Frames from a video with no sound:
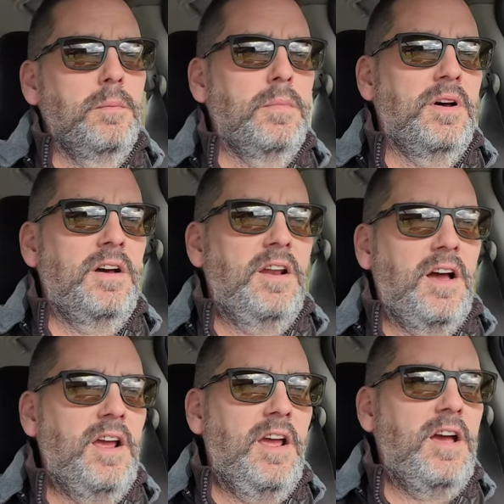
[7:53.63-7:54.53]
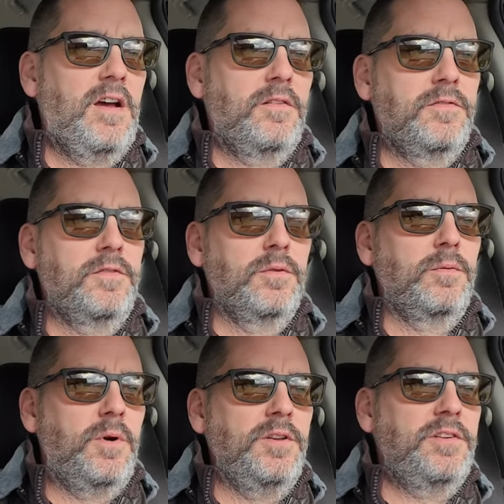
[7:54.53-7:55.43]
but I have
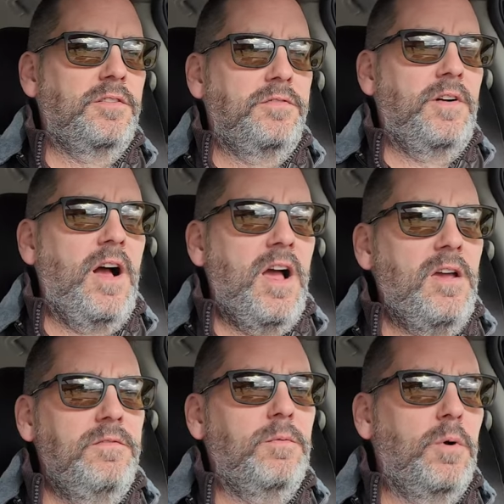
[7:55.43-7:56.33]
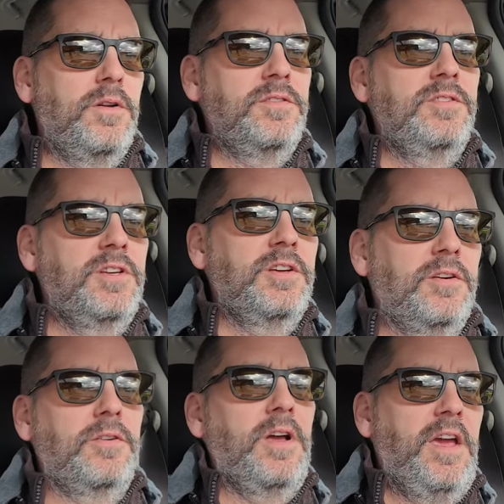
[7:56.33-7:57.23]
one till five, one
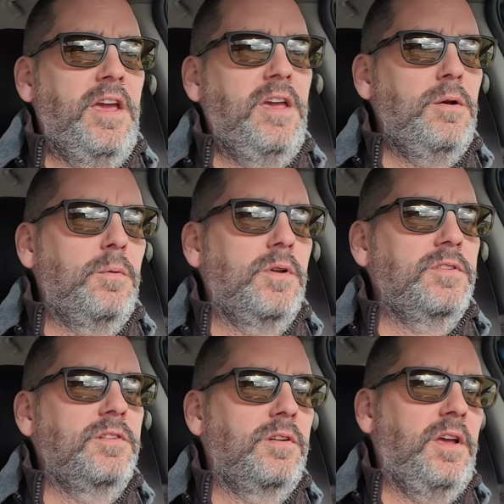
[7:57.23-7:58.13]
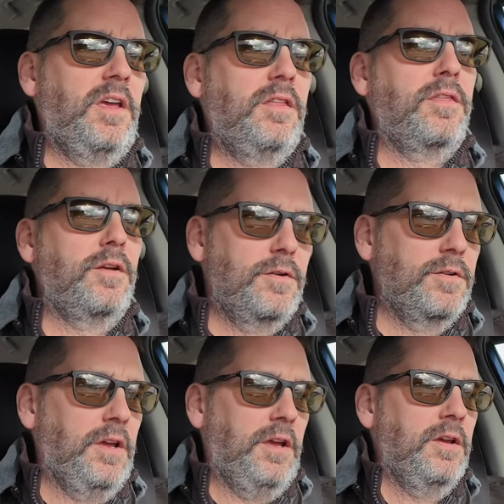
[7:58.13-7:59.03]
till eight, one till eight
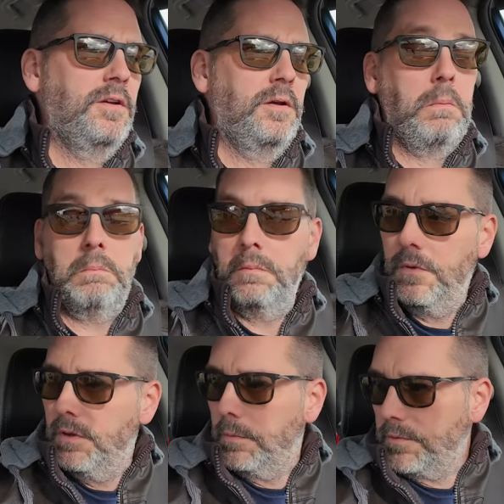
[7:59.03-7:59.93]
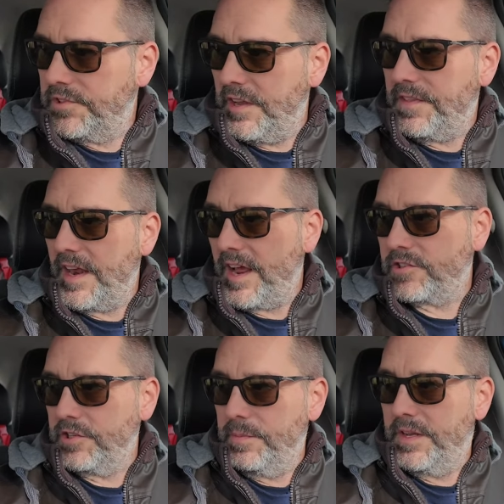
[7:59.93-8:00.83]
thirty. We'll see if that
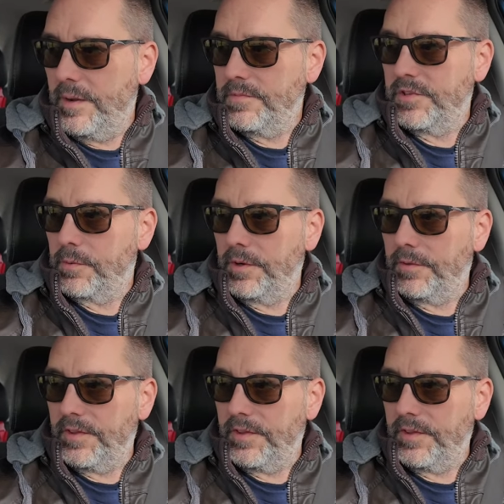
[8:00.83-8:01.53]
actually becomes a real